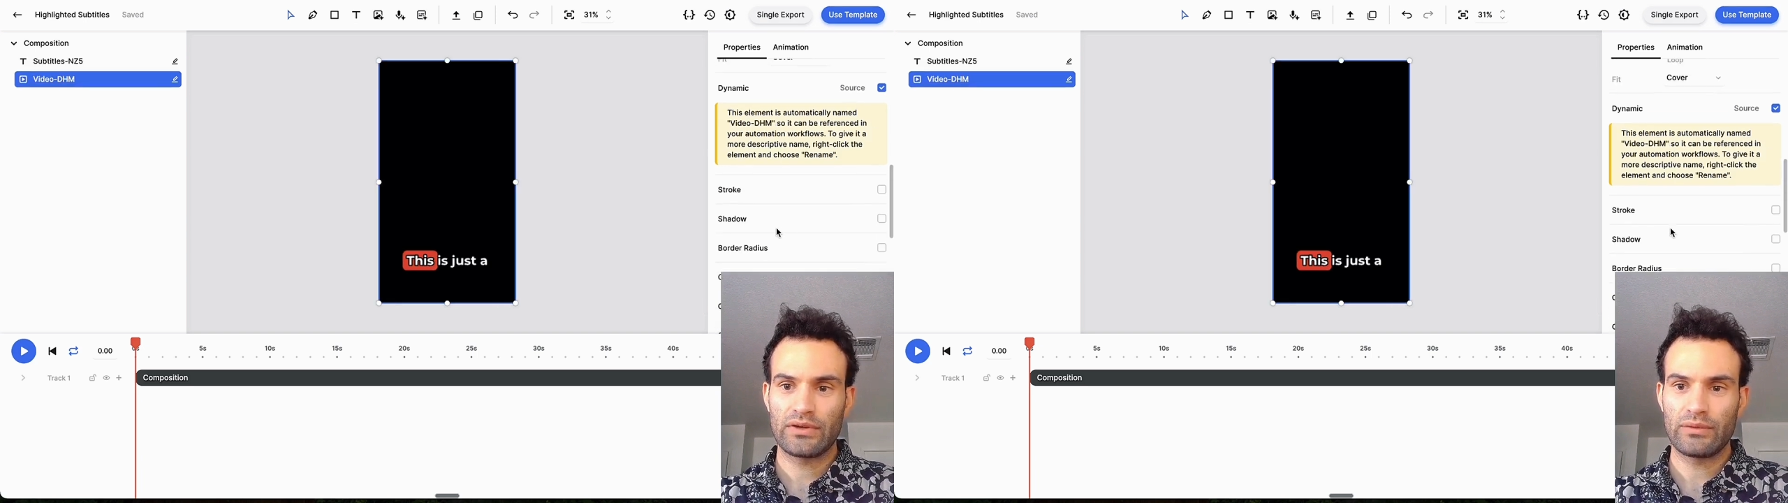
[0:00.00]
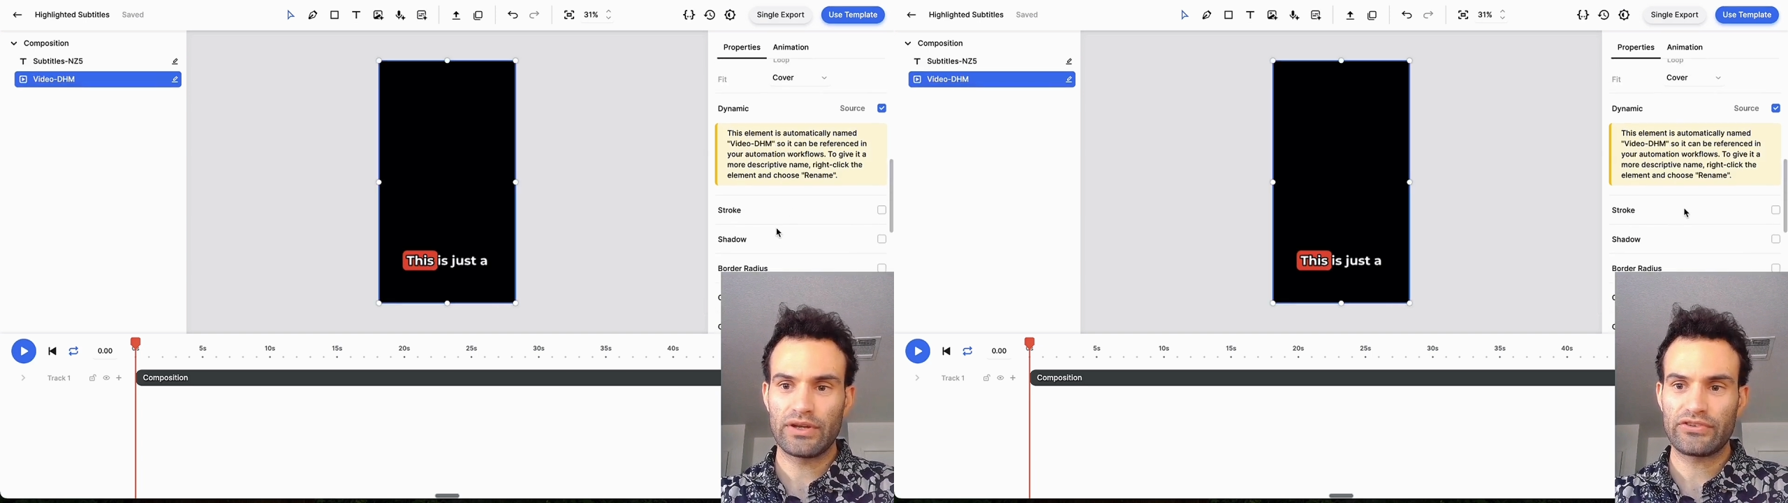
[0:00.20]

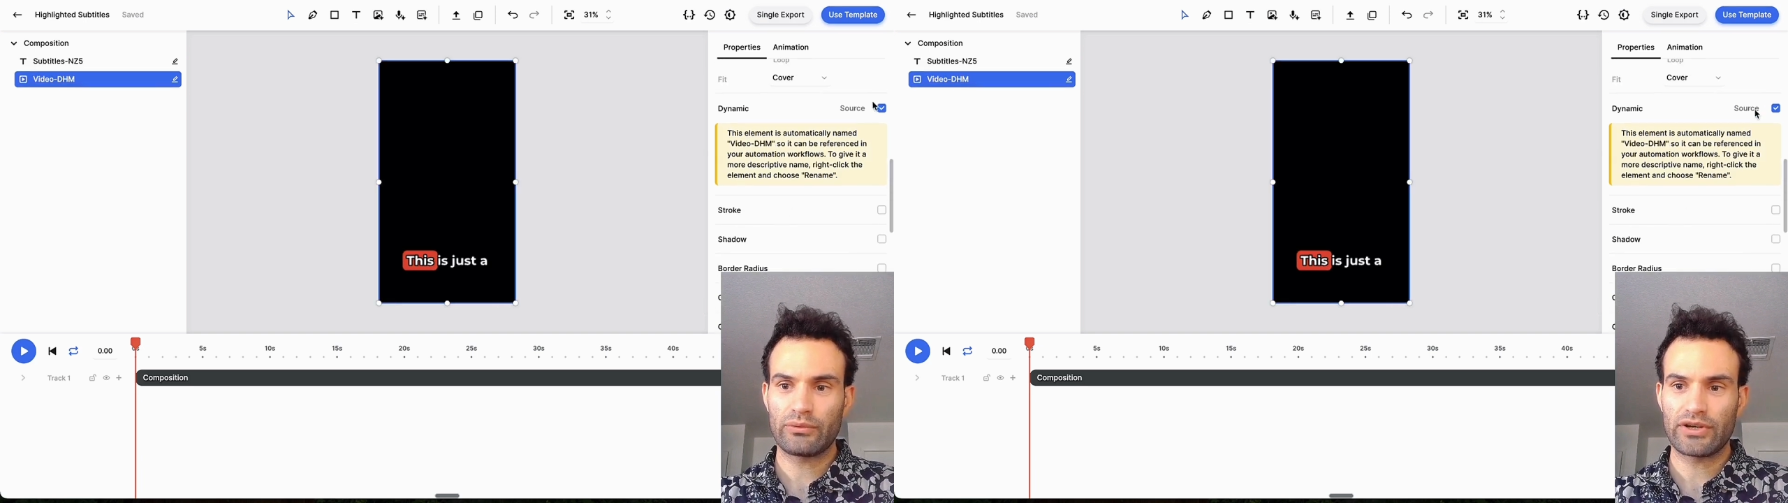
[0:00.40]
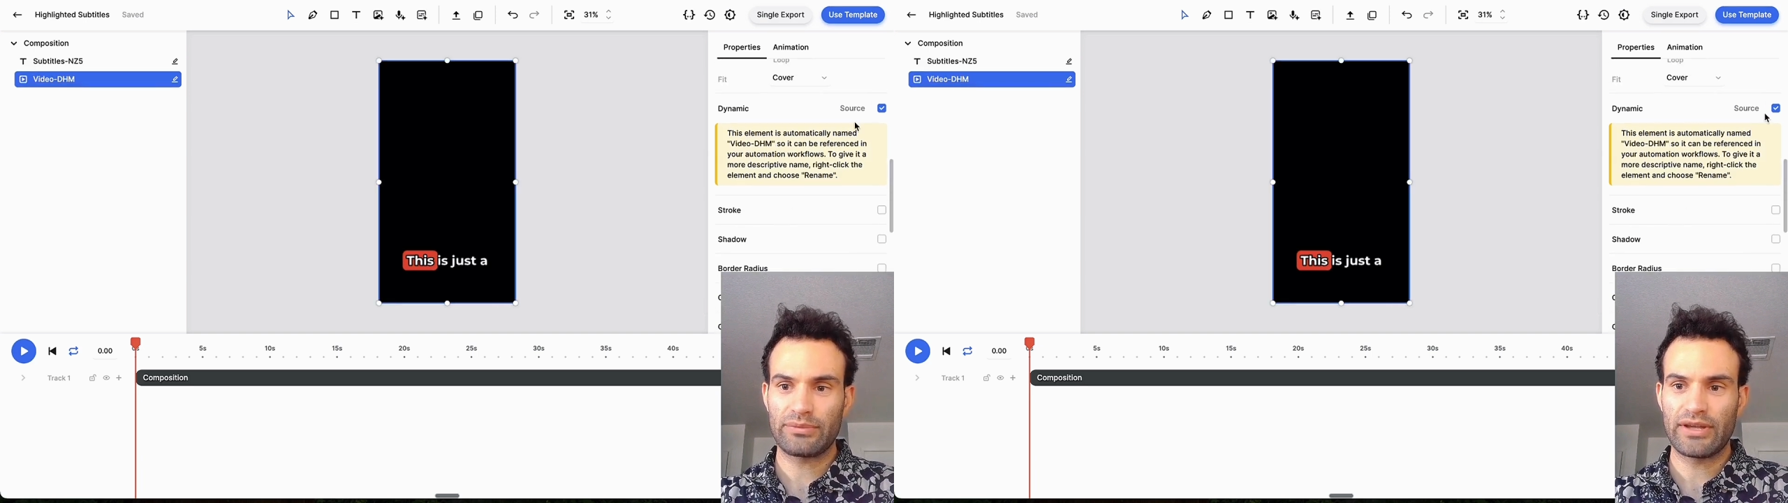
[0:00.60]
We also
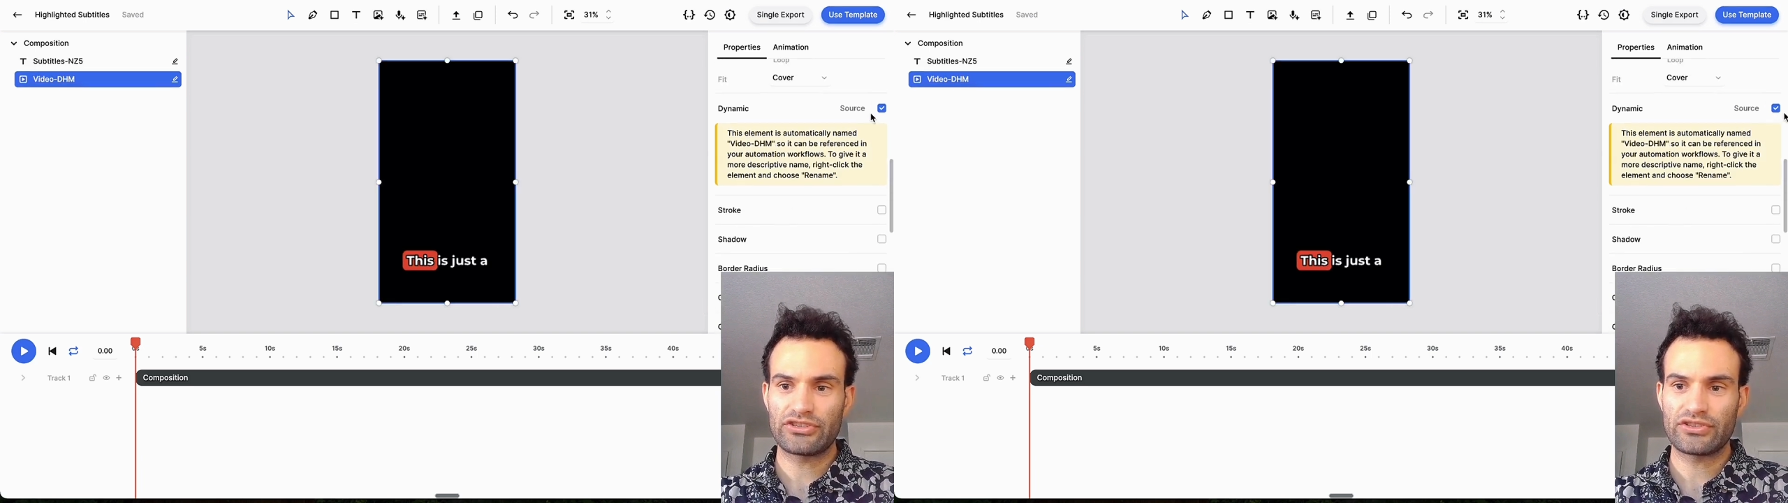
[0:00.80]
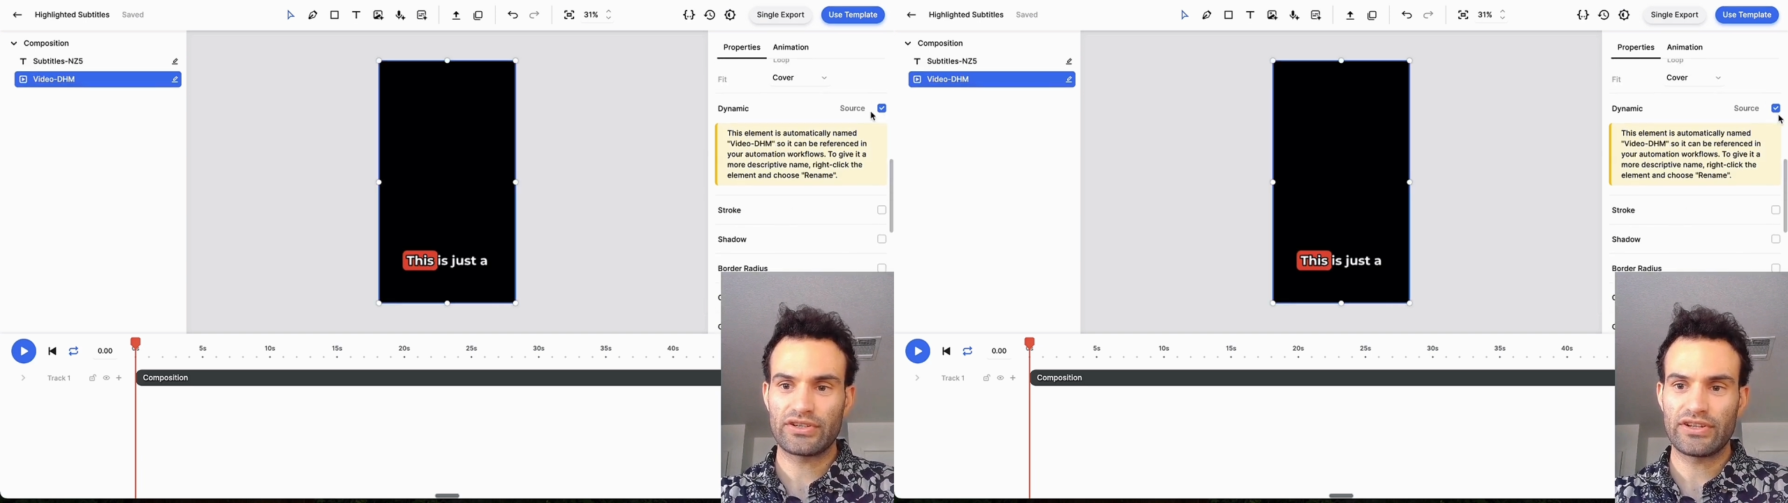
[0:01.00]
want to make
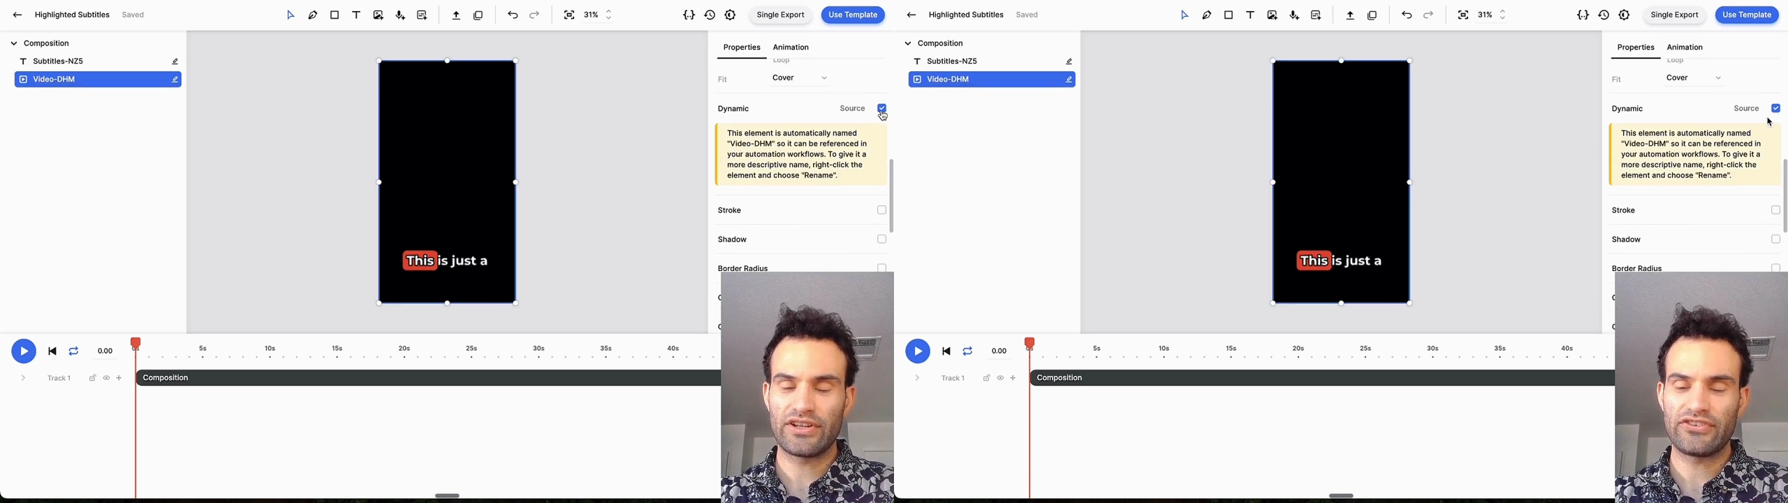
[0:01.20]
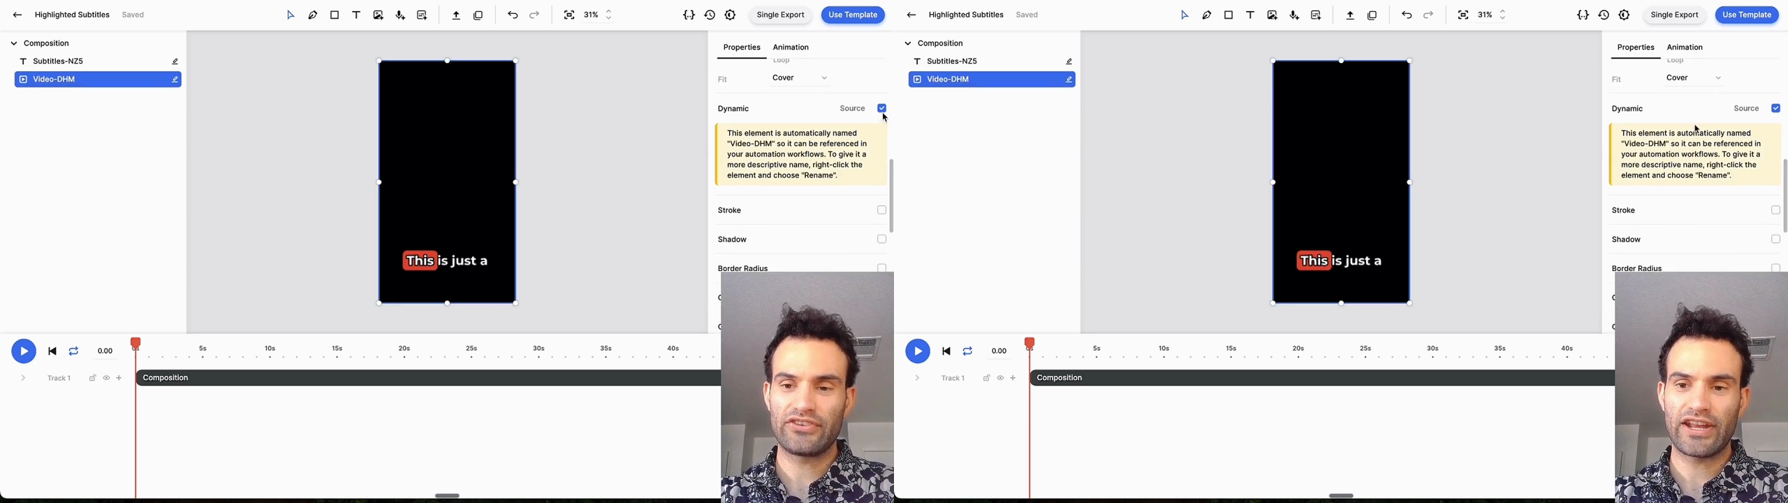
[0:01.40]
sure
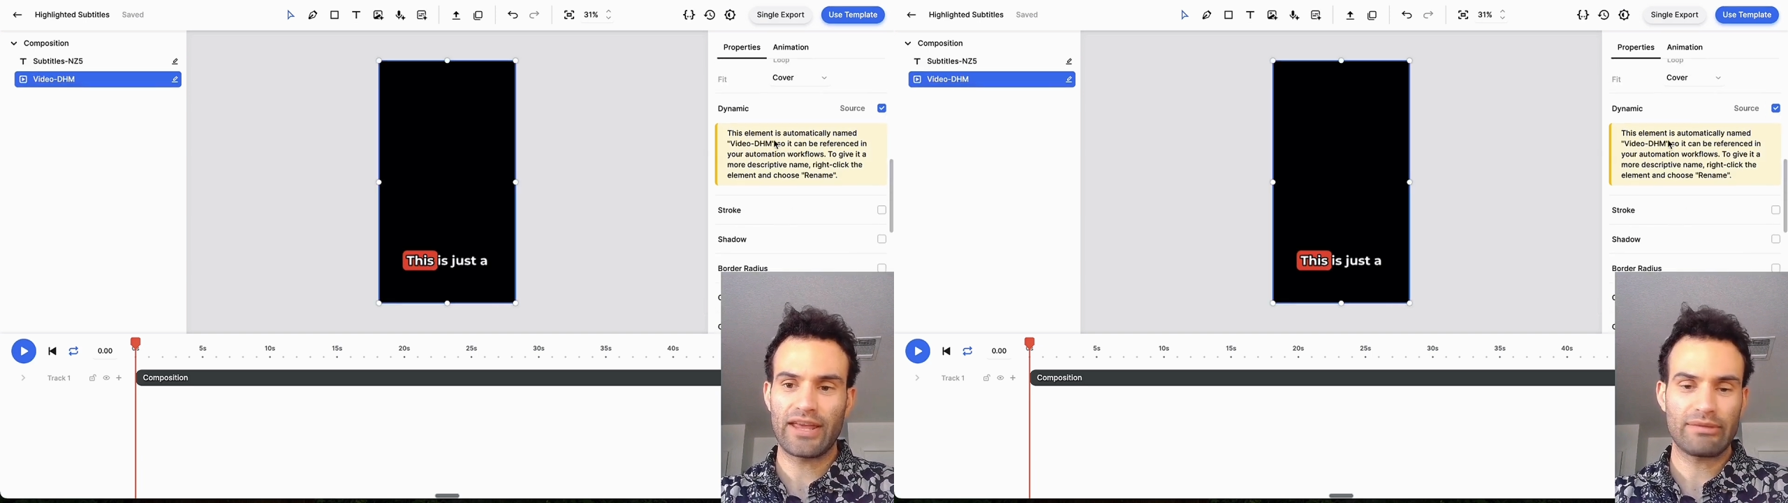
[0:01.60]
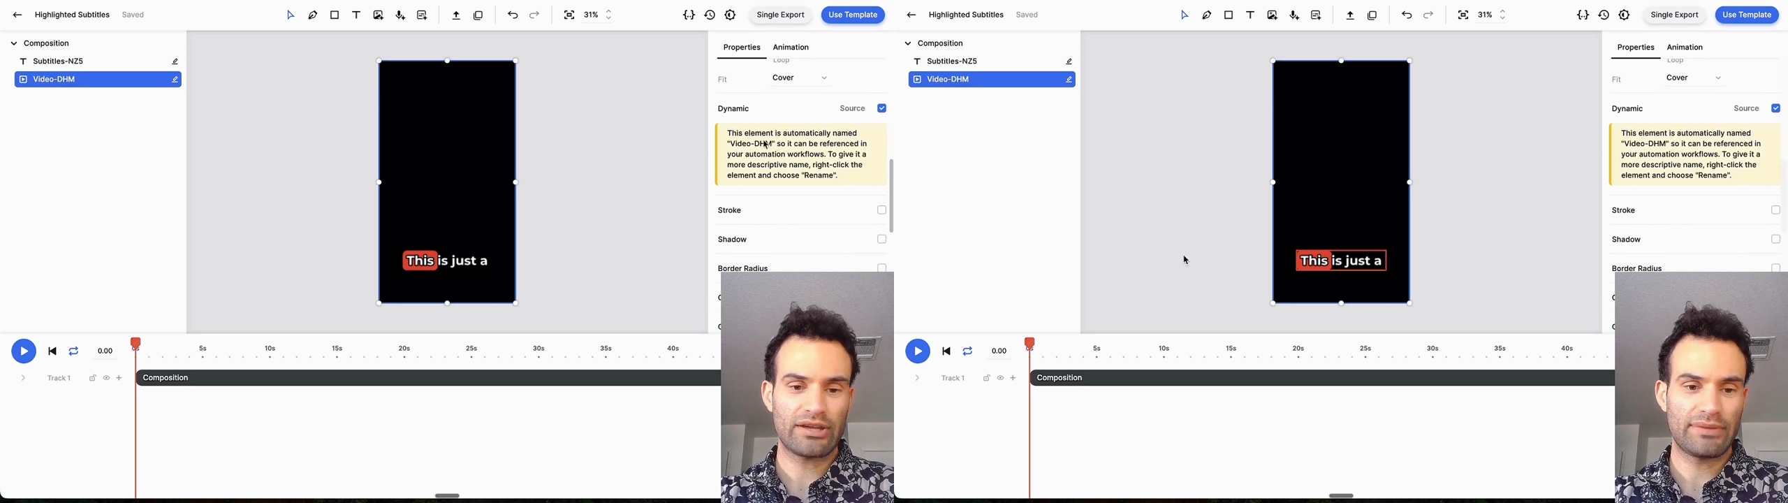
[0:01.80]
it's dynamic,